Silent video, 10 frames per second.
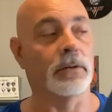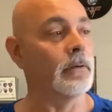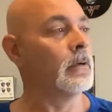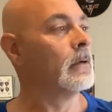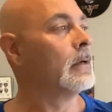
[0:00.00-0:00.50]
and
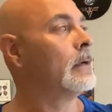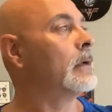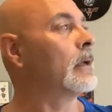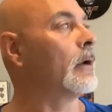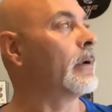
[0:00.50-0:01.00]

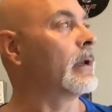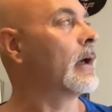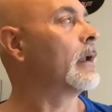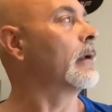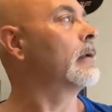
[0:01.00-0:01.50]
I went and
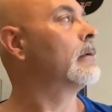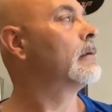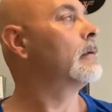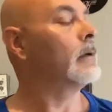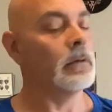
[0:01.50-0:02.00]
got it.
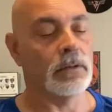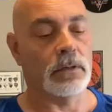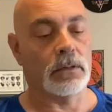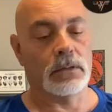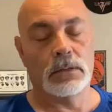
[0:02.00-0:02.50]
And
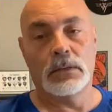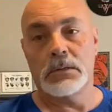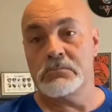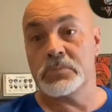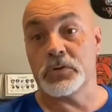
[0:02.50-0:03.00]

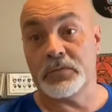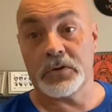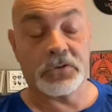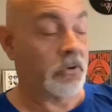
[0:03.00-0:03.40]
so far so